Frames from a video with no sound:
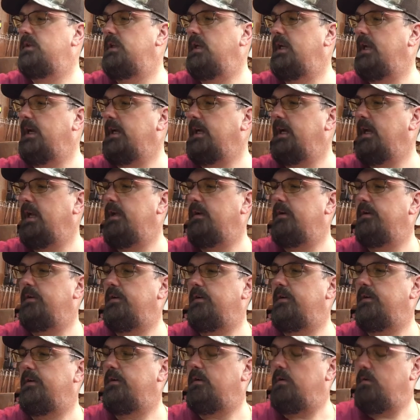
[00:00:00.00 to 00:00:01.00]
And then I got a
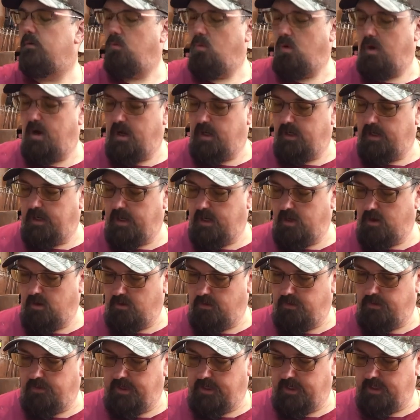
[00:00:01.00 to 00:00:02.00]
wild
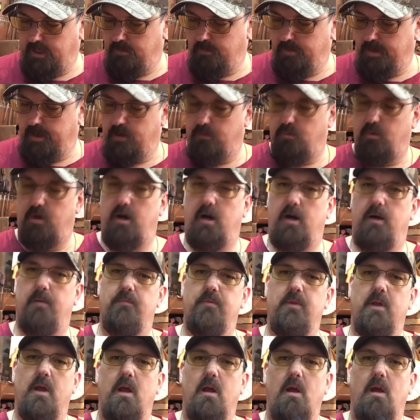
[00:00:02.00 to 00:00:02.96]
hair thinking about, well,